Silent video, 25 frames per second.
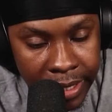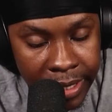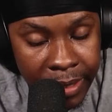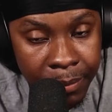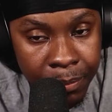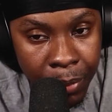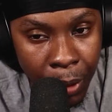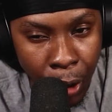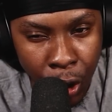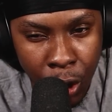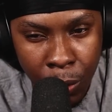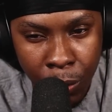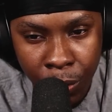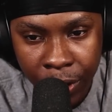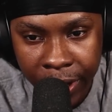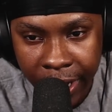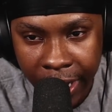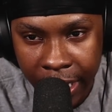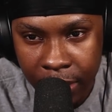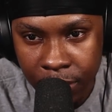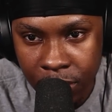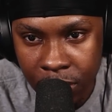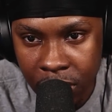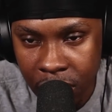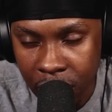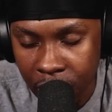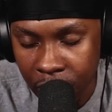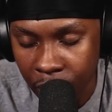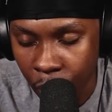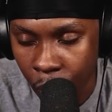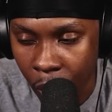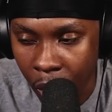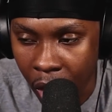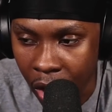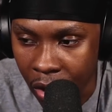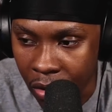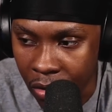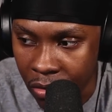Pokemon games
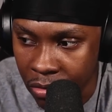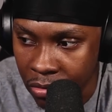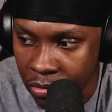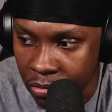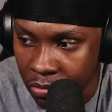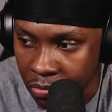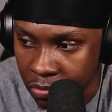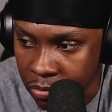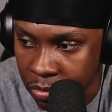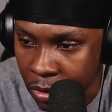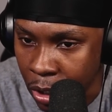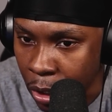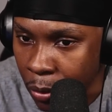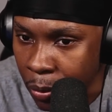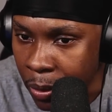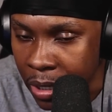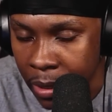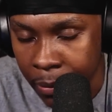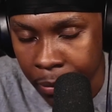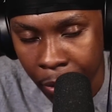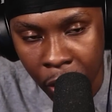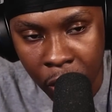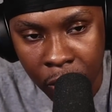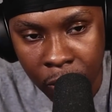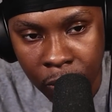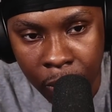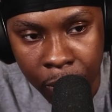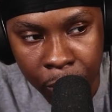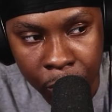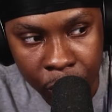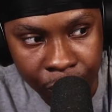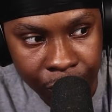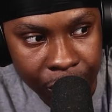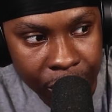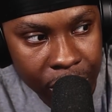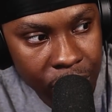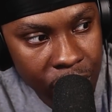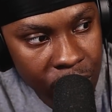while doing the Pokemon
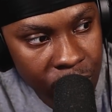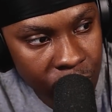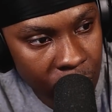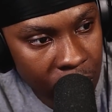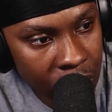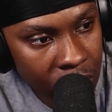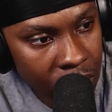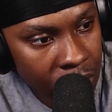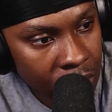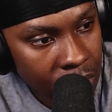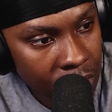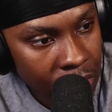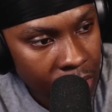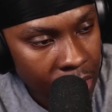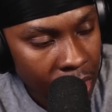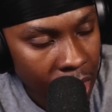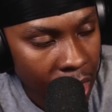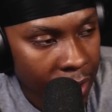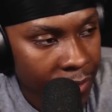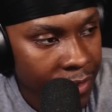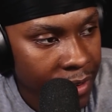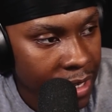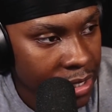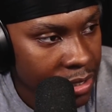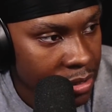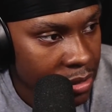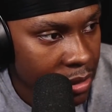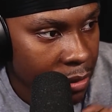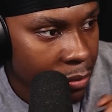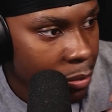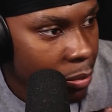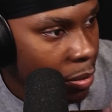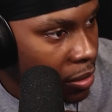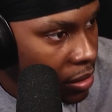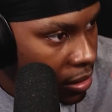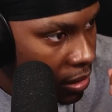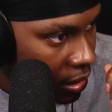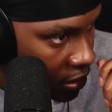movies as well. I think that's
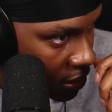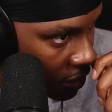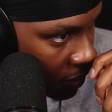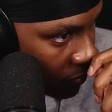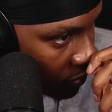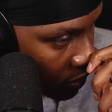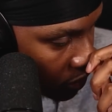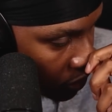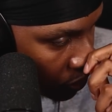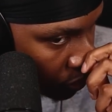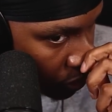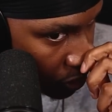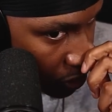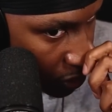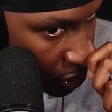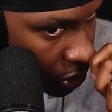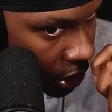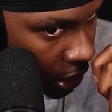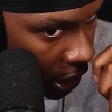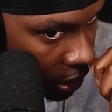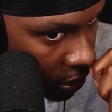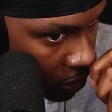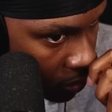be something we should channel.